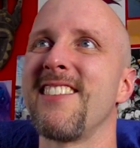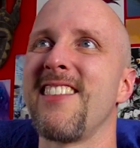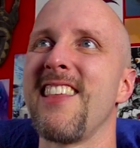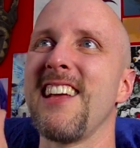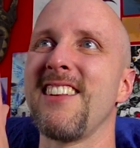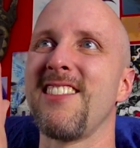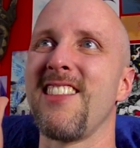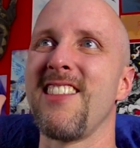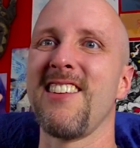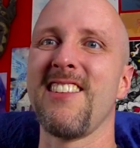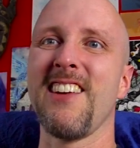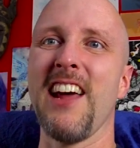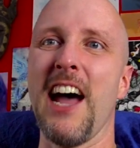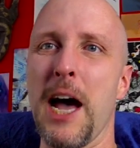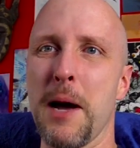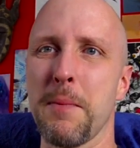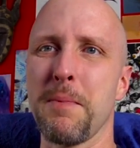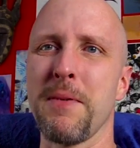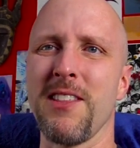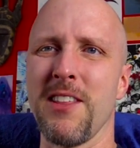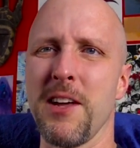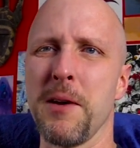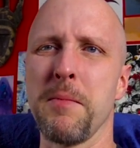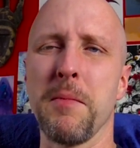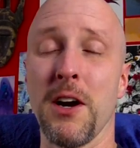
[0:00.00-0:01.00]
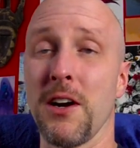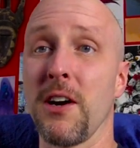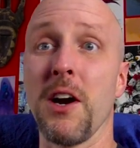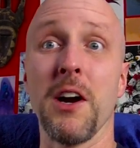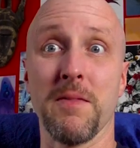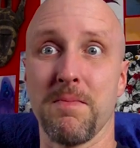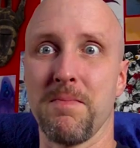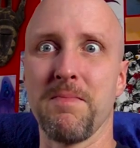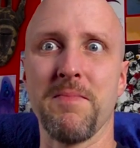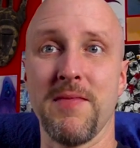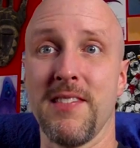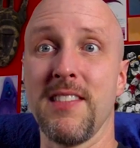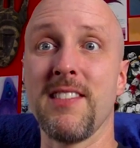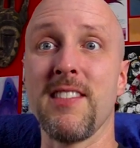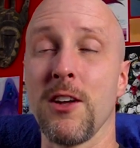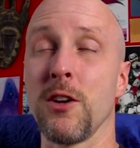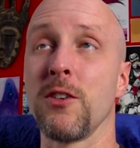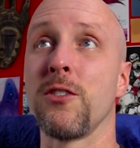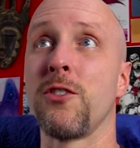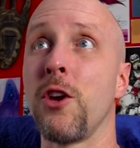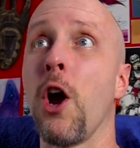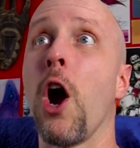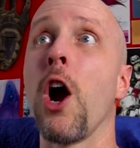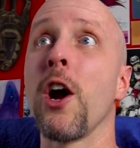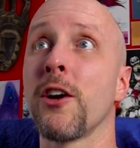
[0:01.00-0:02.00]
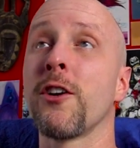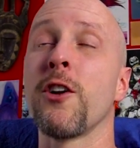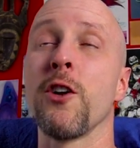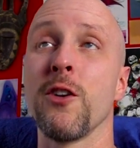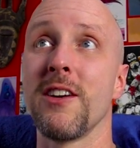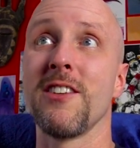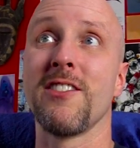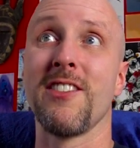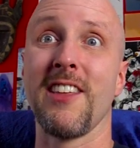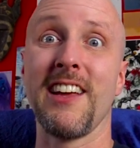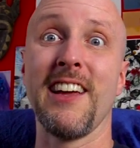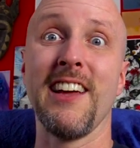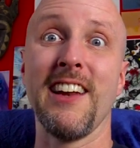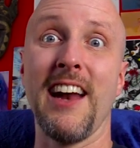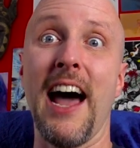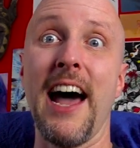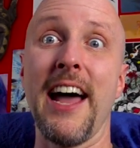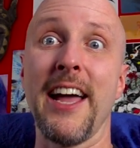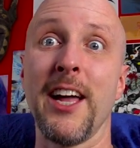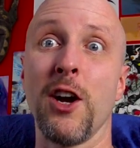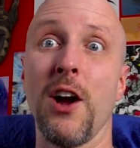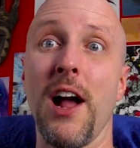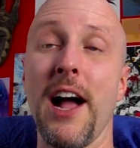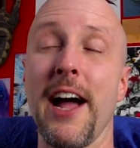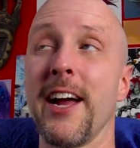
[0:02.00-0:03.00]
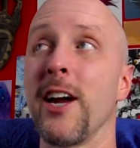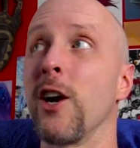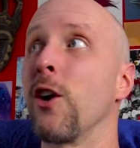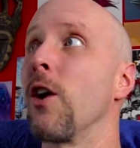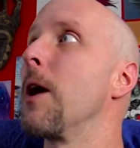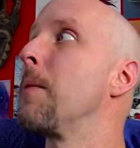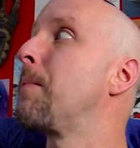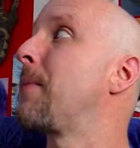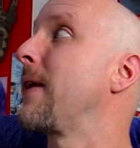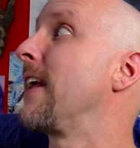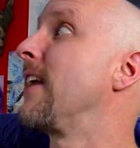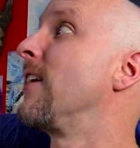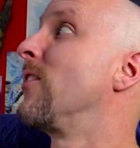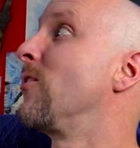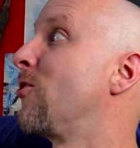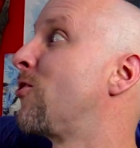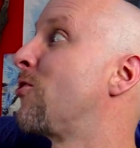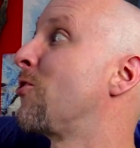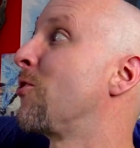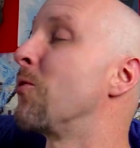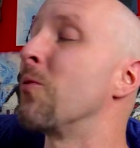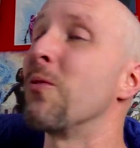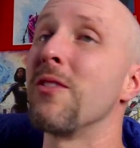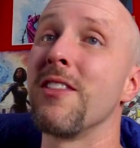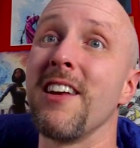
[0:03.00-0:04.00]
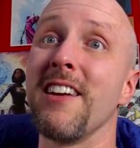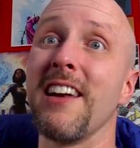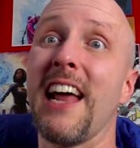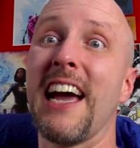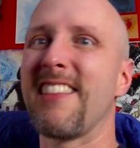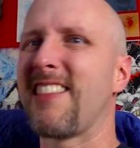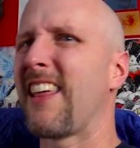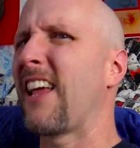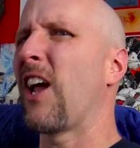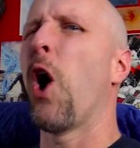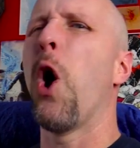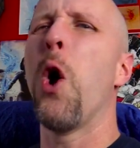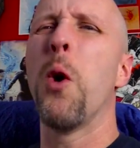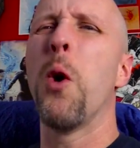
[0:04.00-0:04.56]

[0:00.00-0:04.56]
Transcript: is that the top of them are, they're darker as they get higher, higher up into the night. They